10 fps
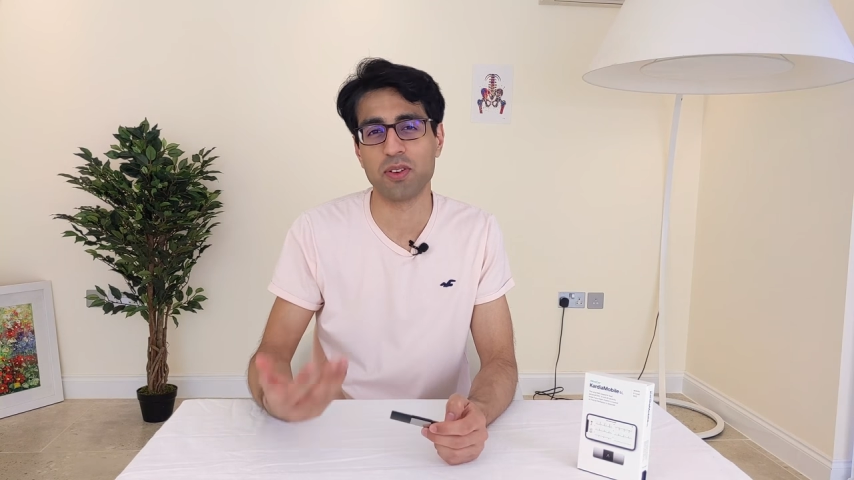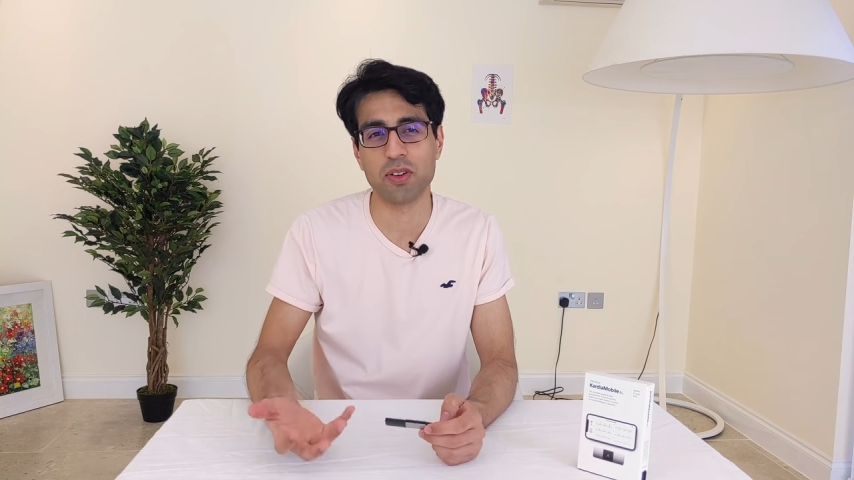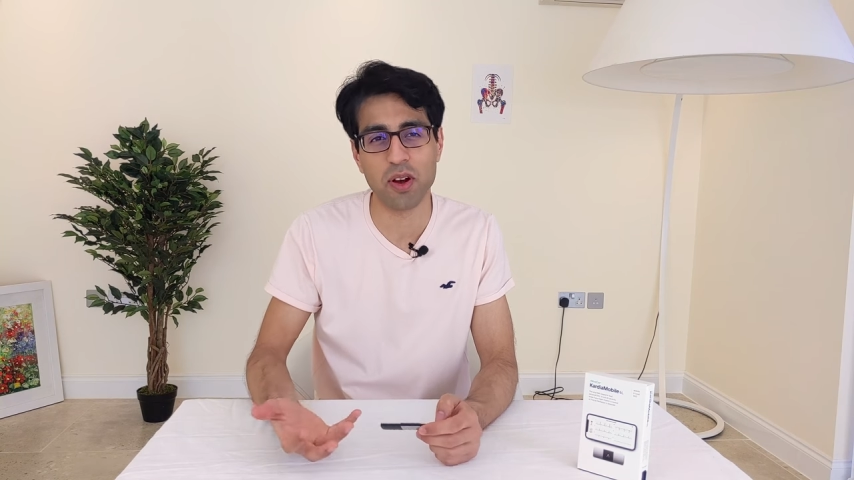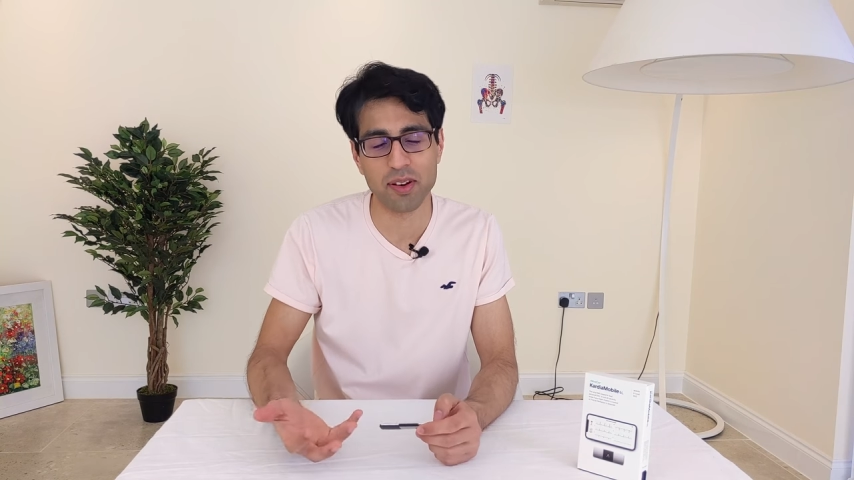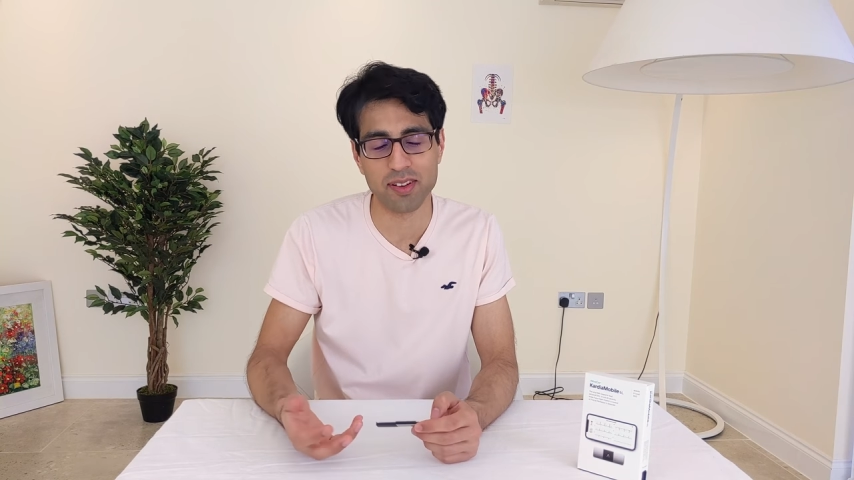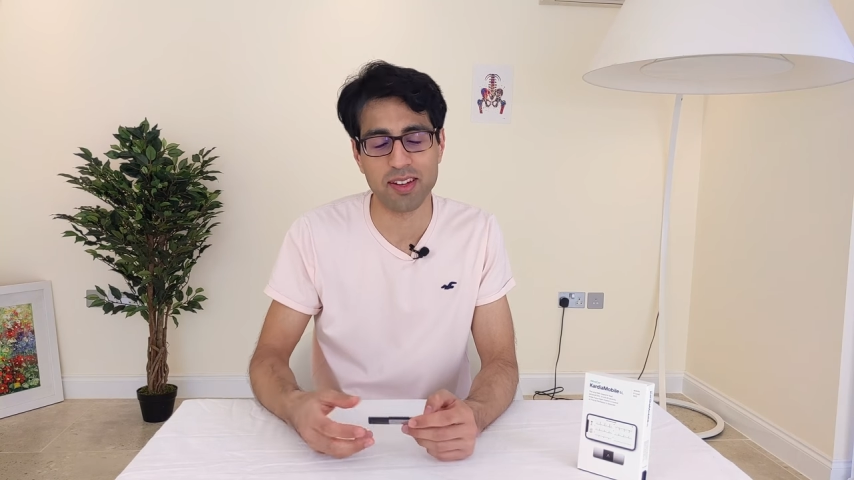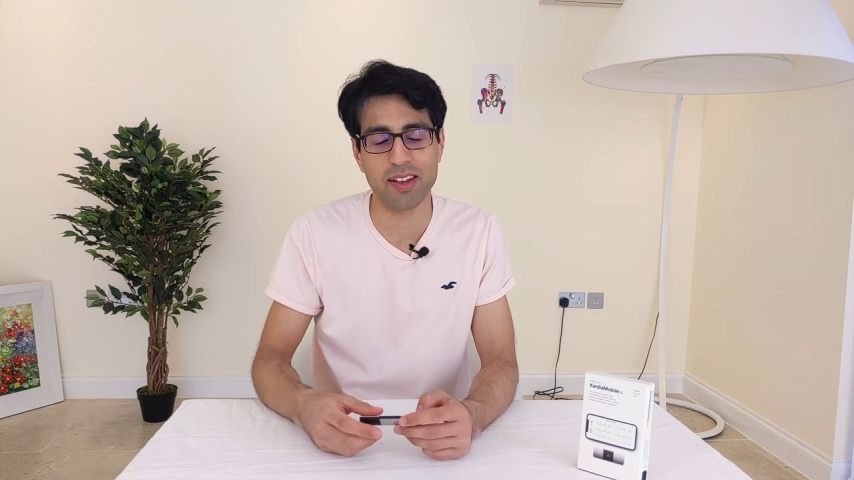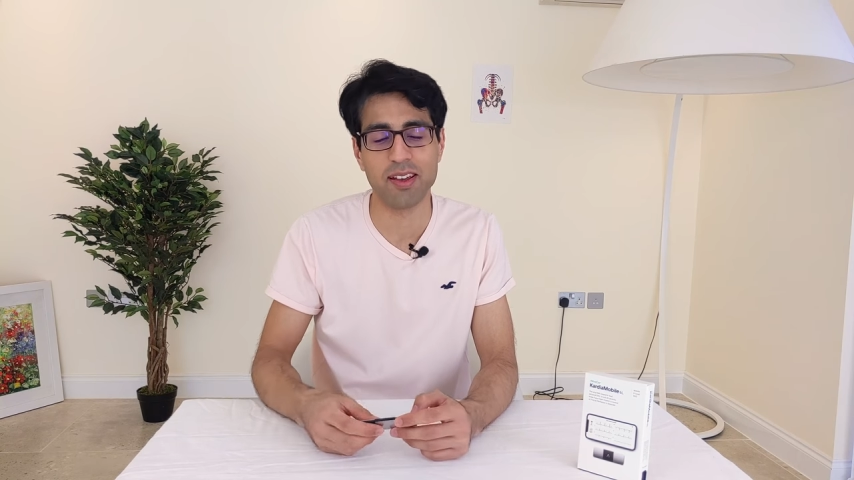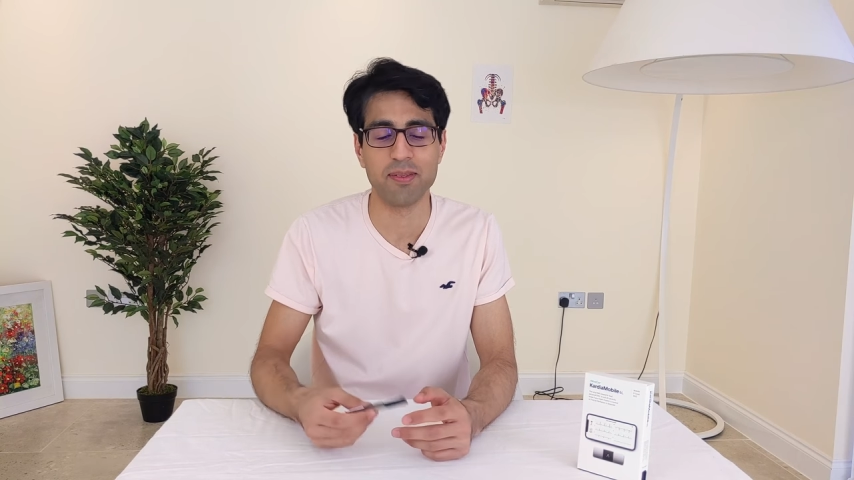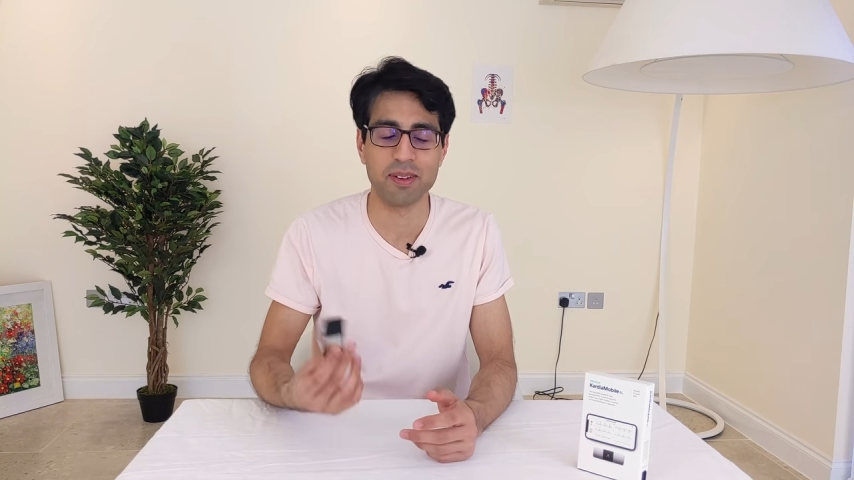
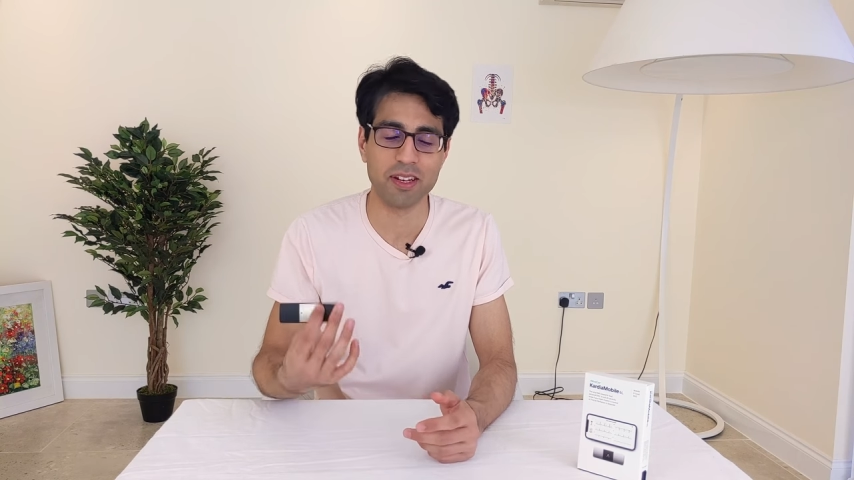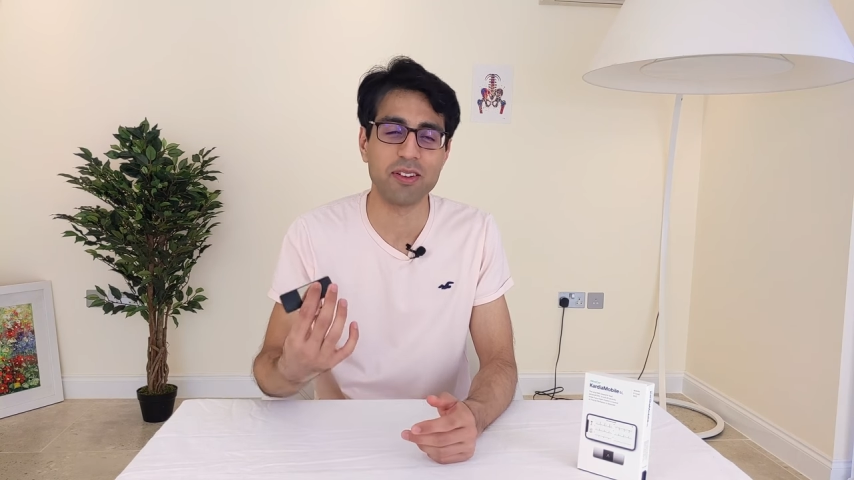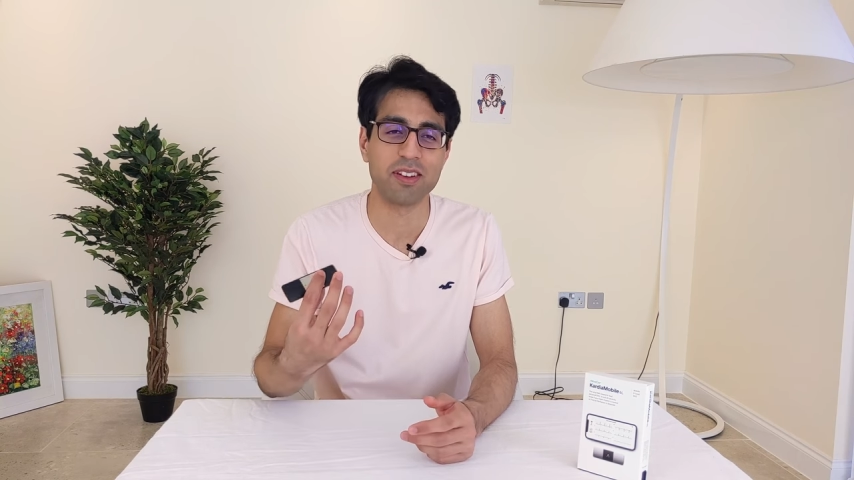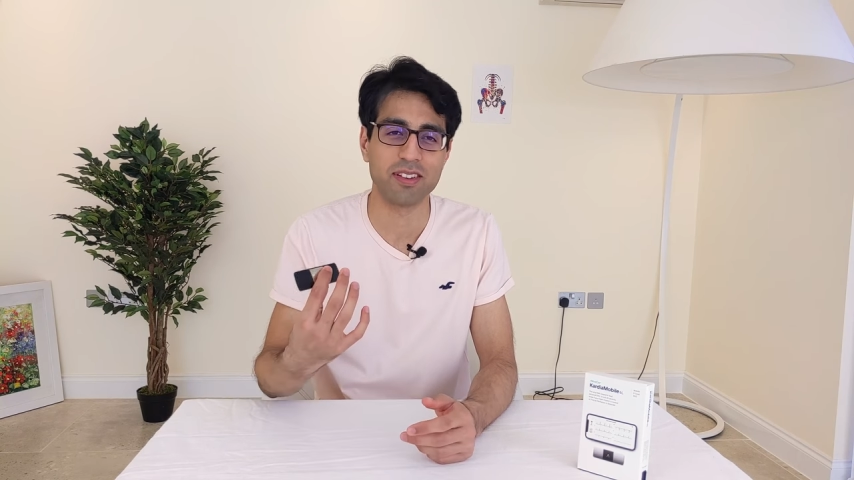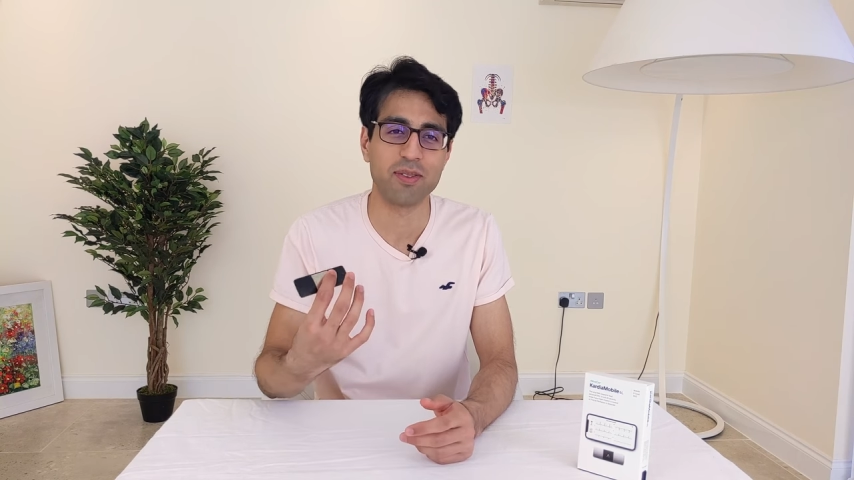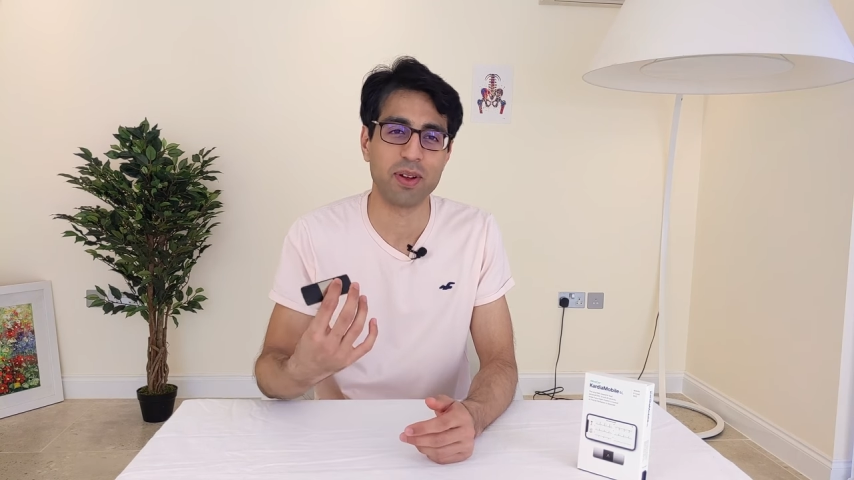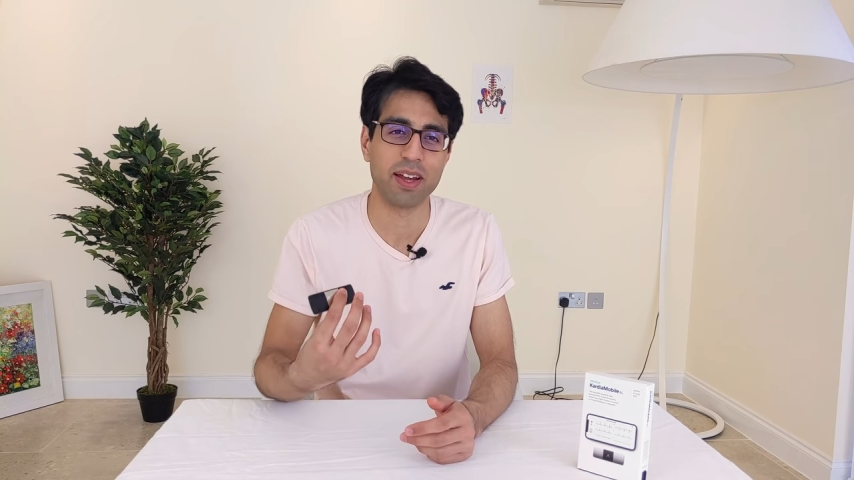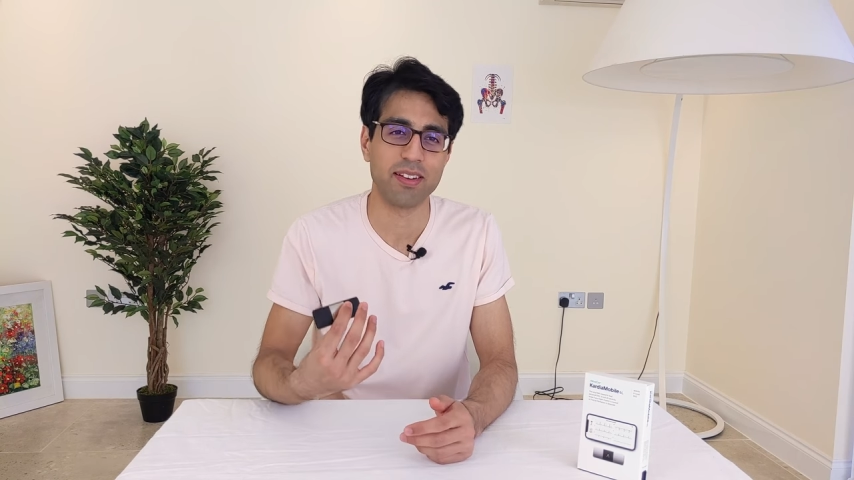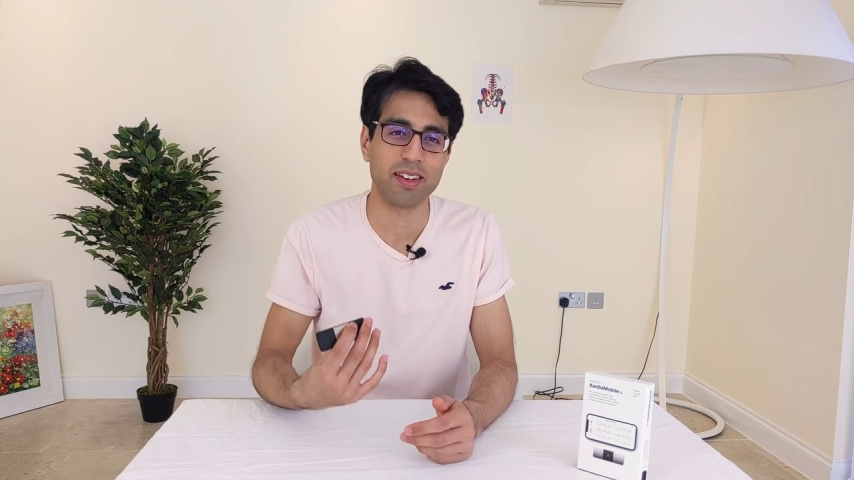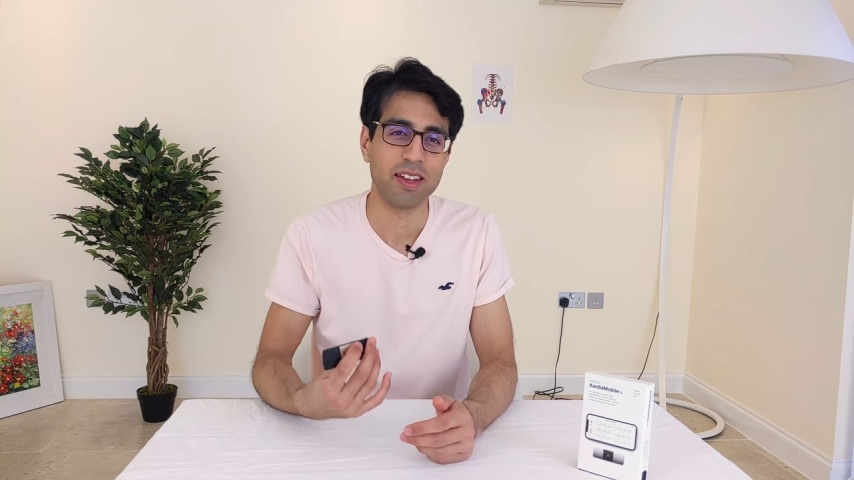doctor, use this
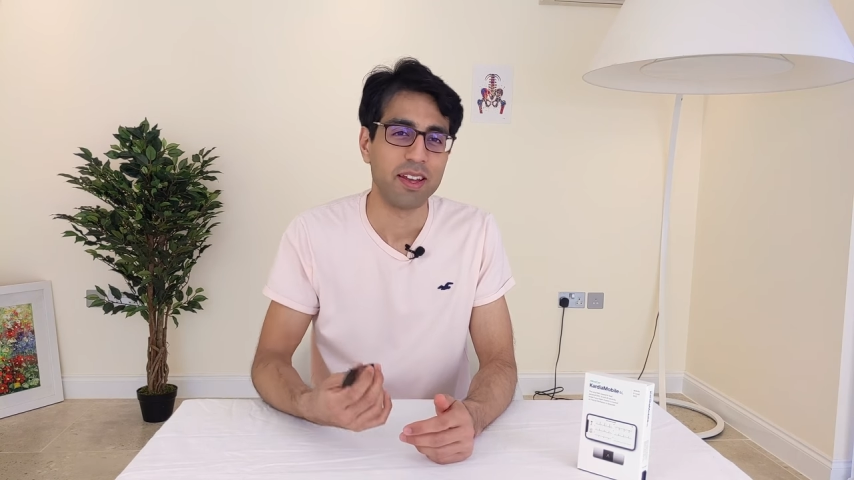device.